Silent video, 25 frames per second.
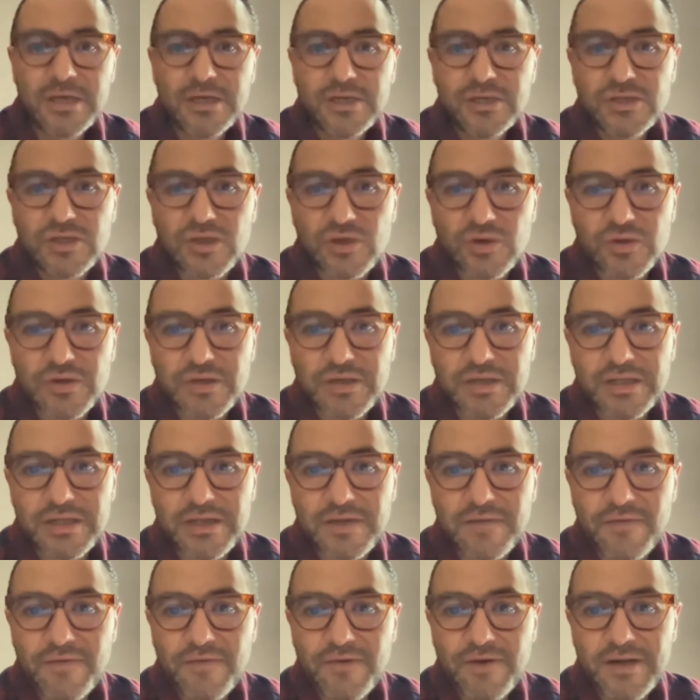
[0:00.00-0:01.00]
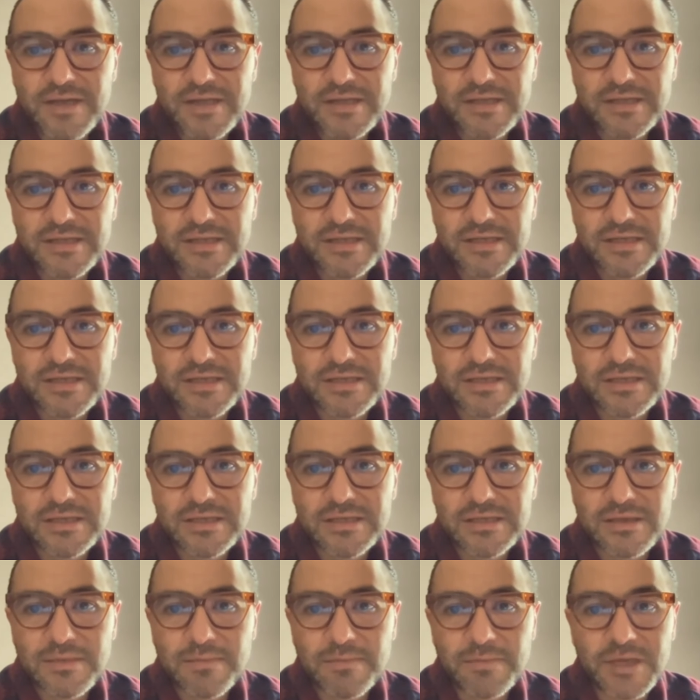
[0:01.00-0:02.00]
So the differences
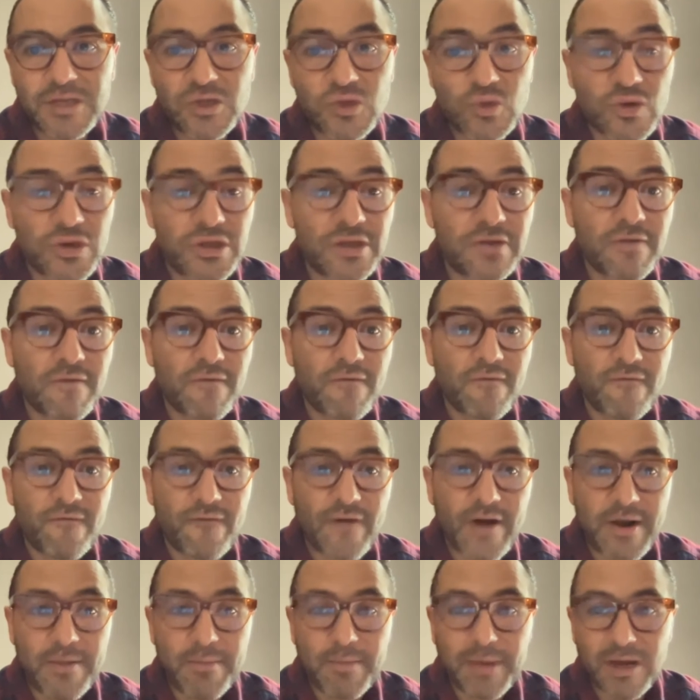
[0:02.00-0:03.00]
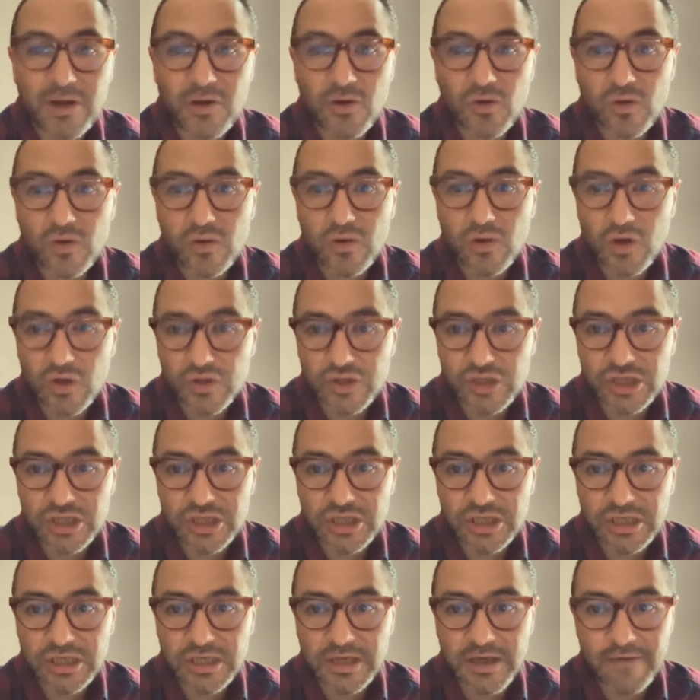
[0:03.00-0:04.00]
between
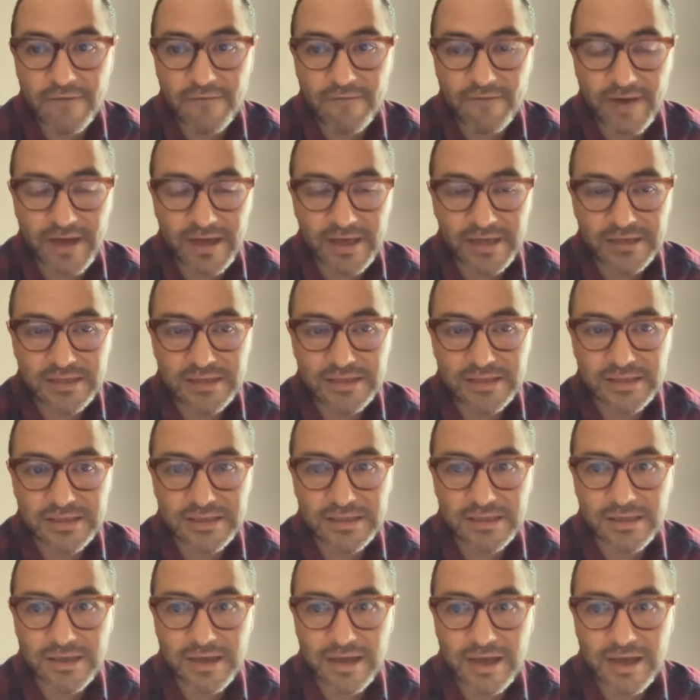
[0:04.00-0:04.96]
pharmacologic effects